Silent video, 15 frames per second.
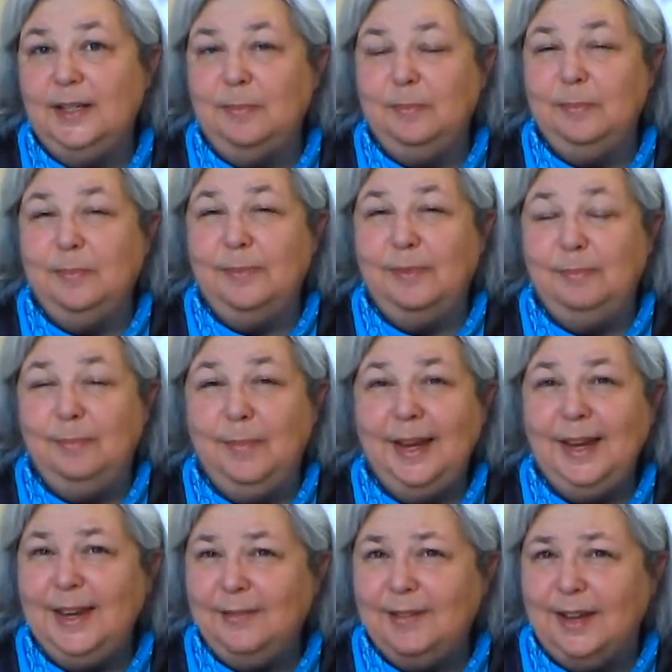He
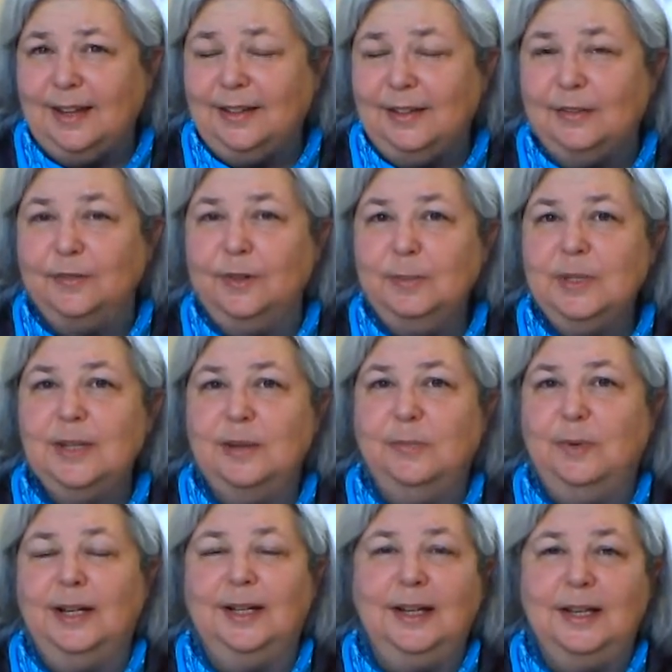may have gotten it from
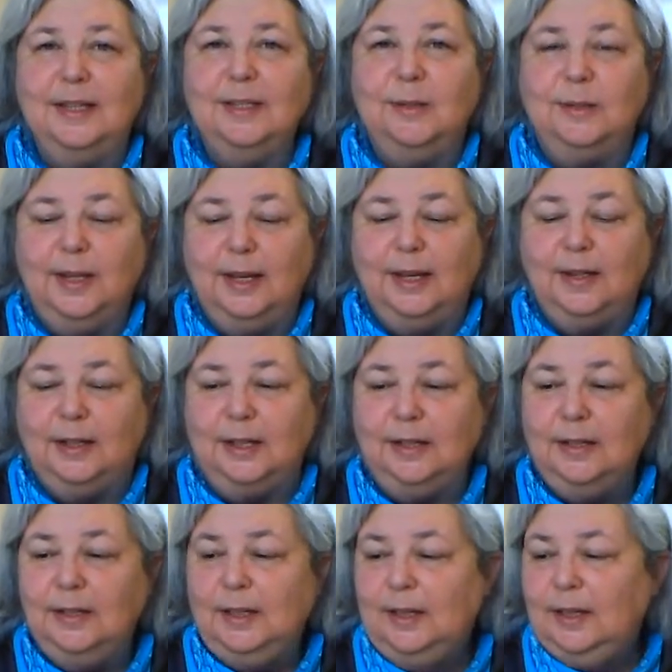someone in Estill County,